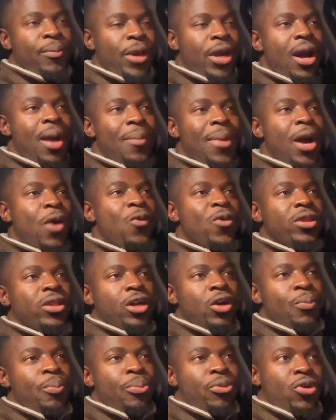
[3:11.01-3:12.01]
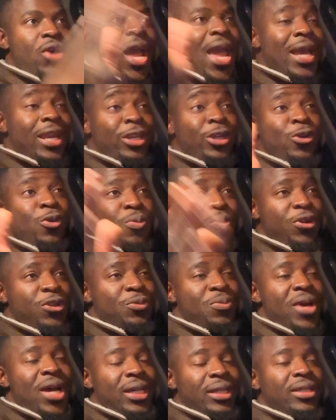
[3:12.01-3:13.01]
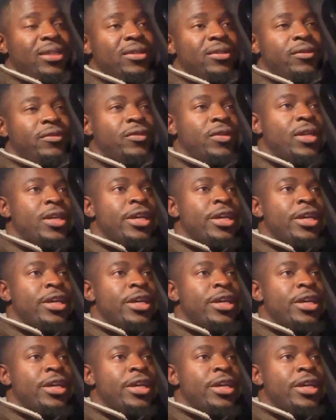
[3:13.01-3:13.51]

come out with a brand new perspective